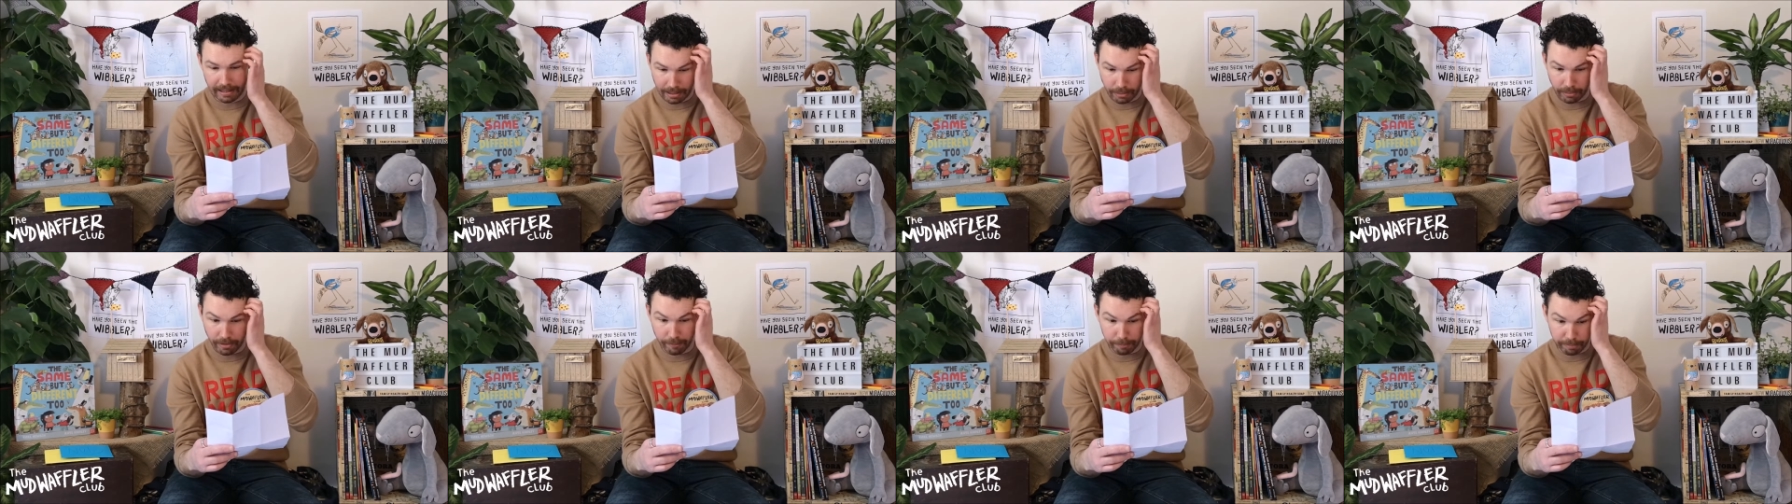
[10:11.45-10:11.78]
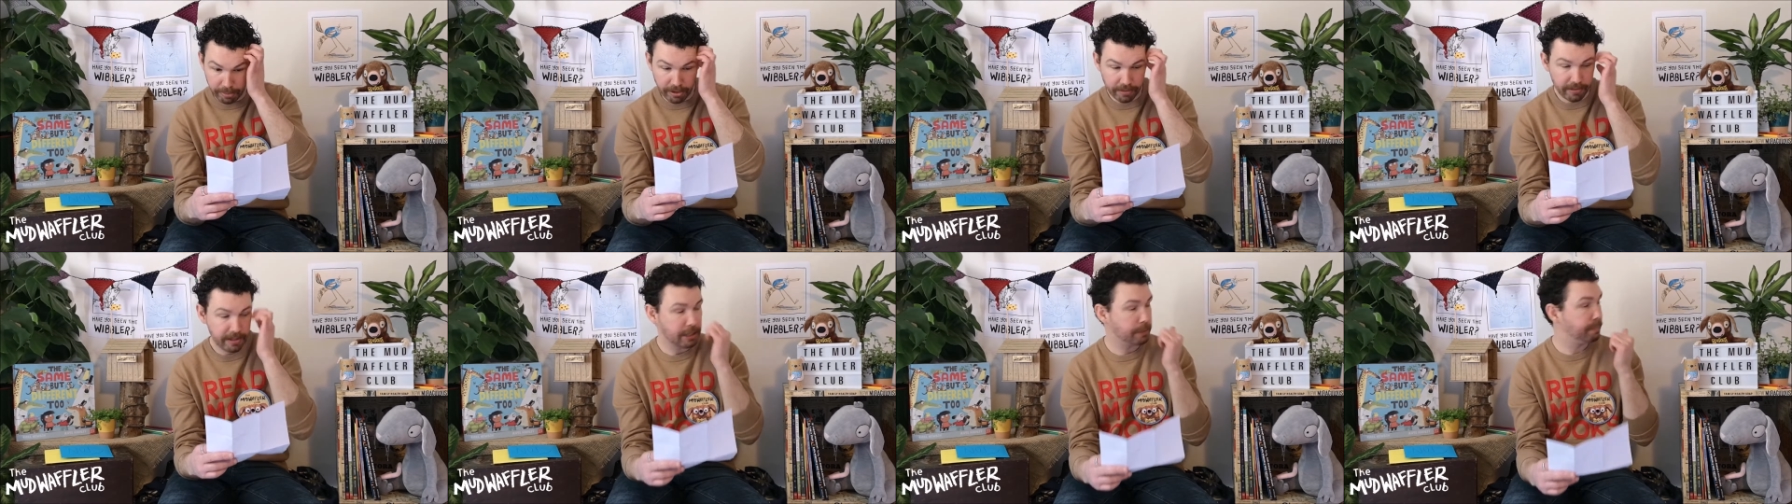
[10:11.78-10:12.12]
We've
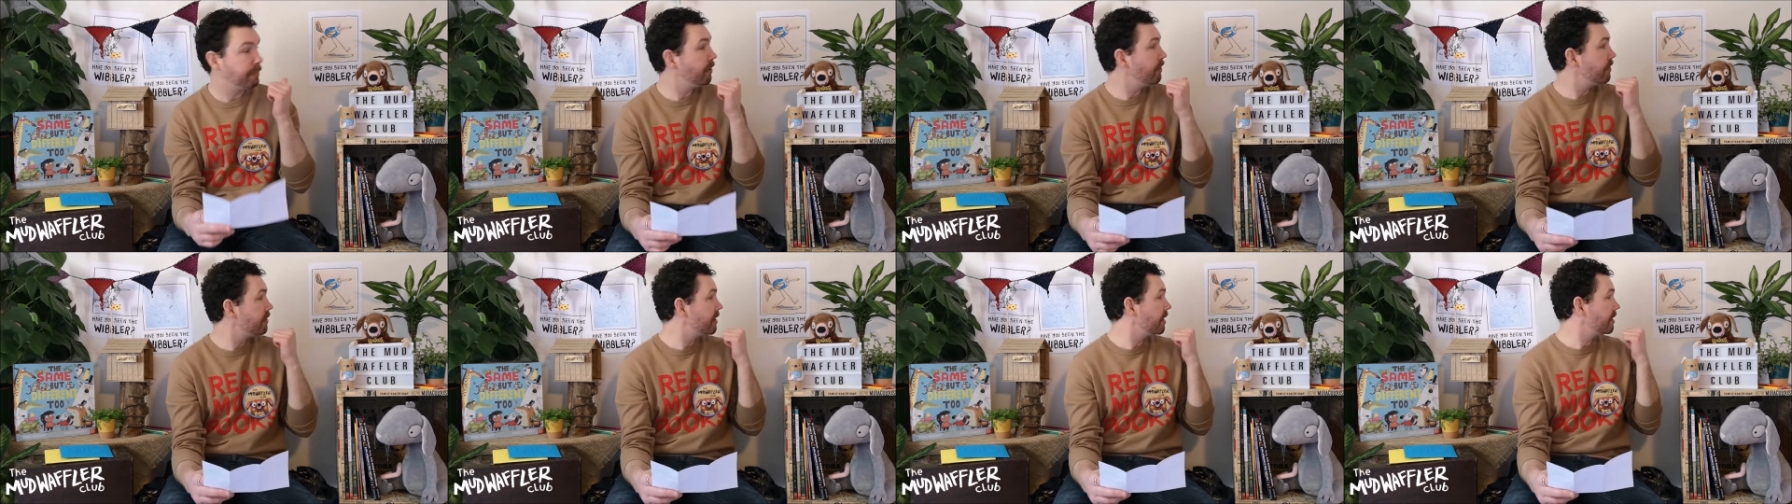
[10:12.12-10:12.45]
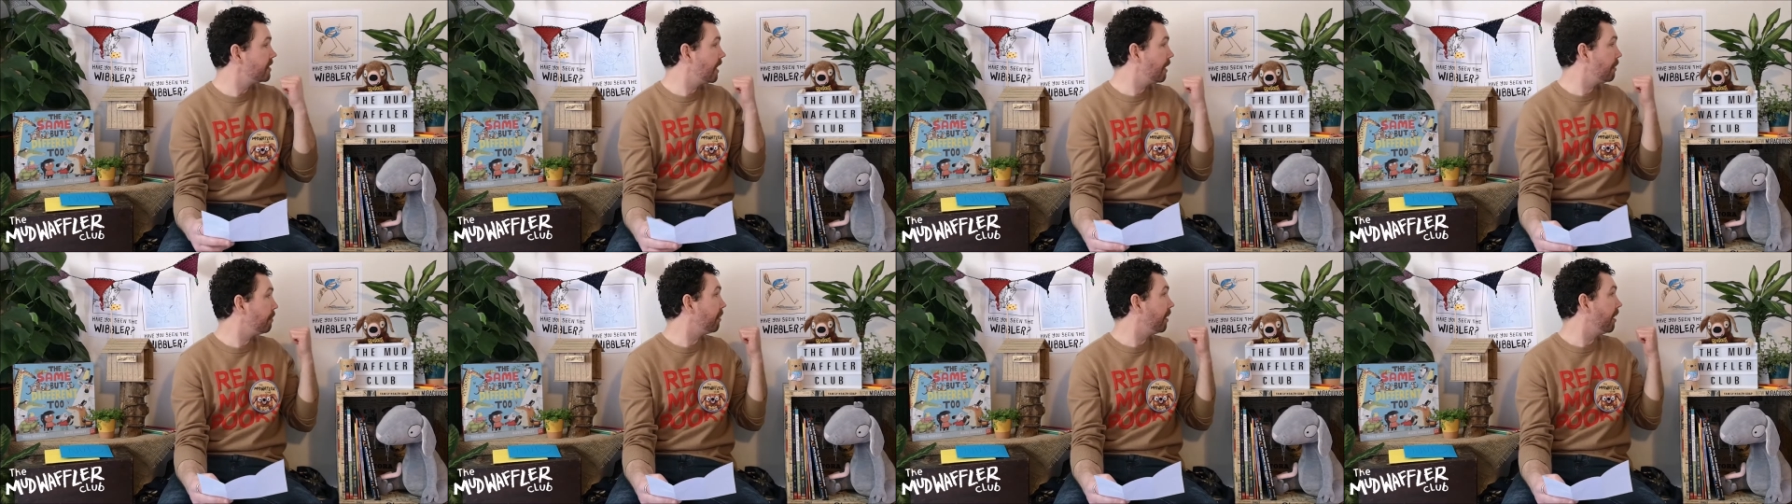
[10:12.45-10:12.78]
put these posters
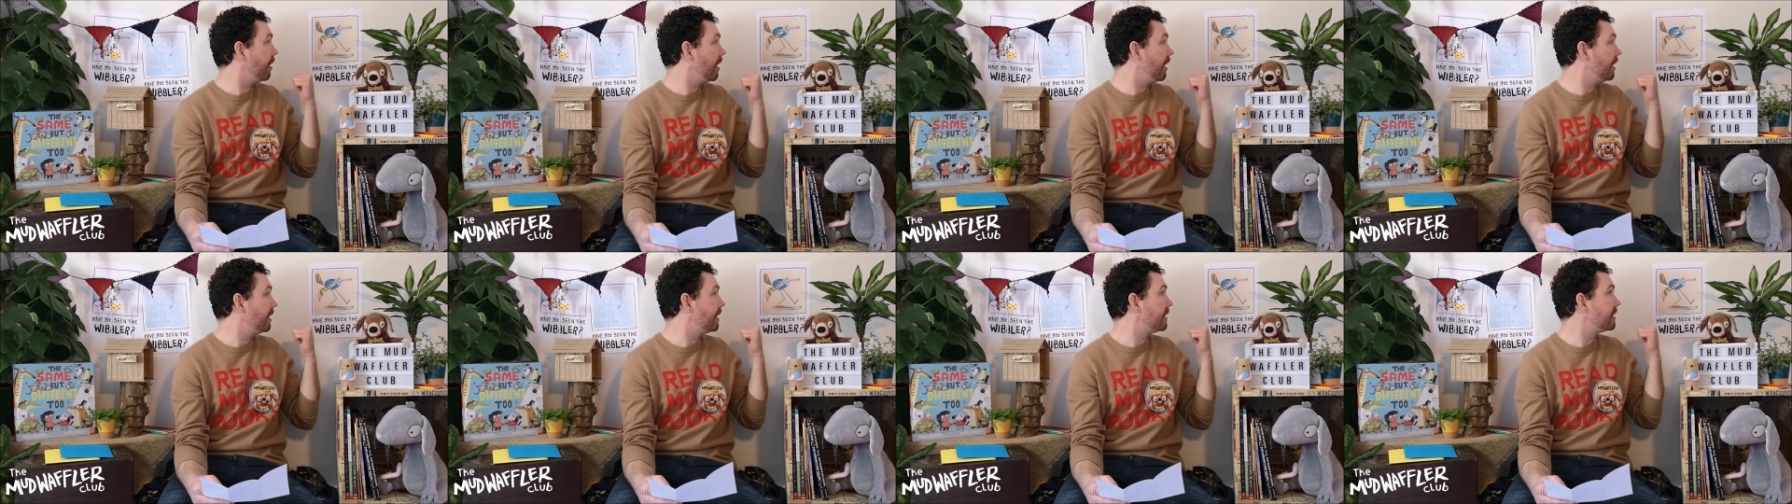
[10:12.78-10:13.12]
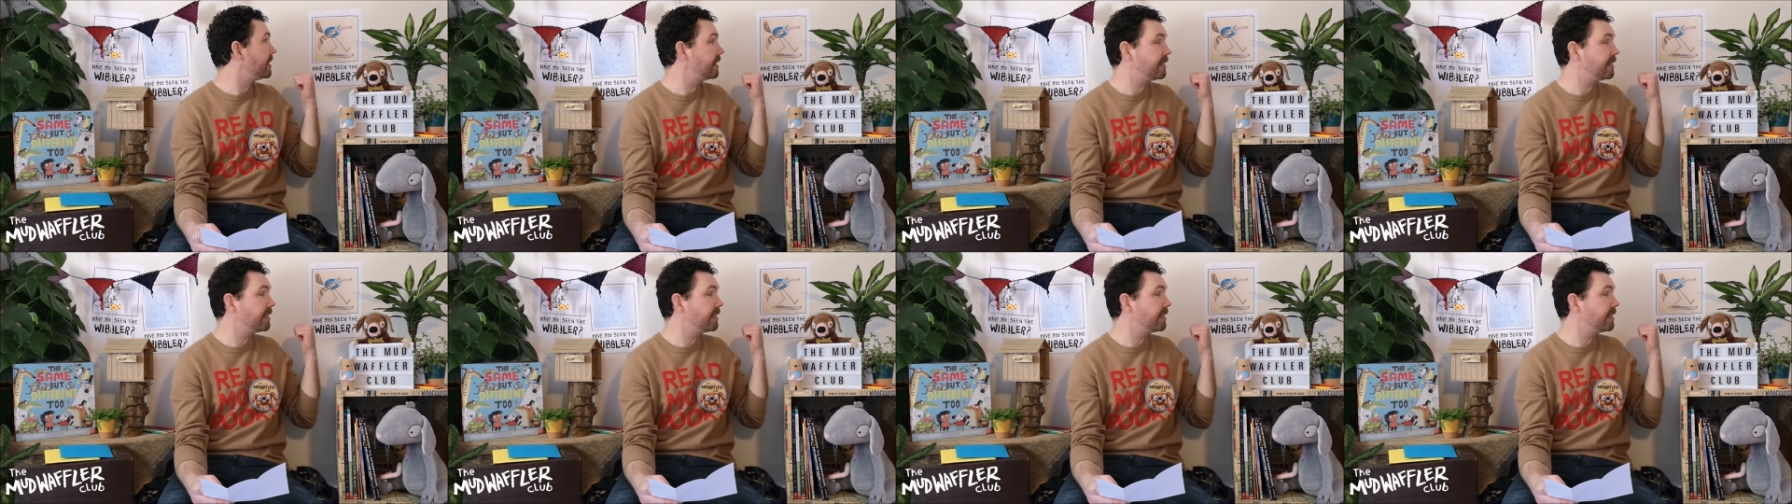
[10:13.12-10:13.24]
up behind us.